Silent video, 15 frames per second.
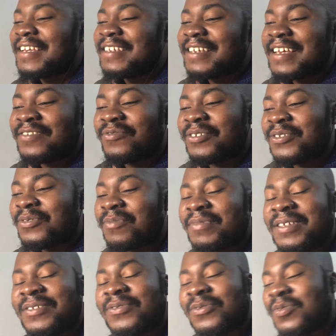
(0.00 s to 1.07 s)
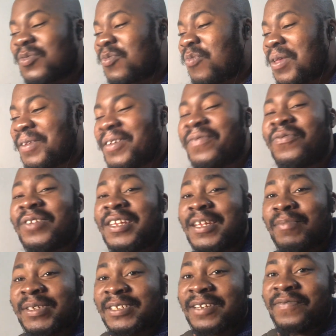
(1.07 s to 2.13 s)
That's really something so wonderful, and I'm
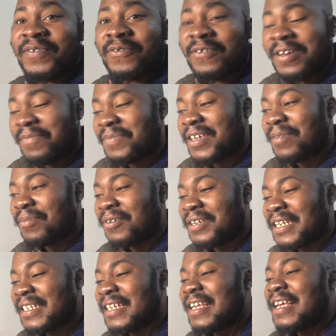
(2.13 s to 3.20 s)
actually very happy about that.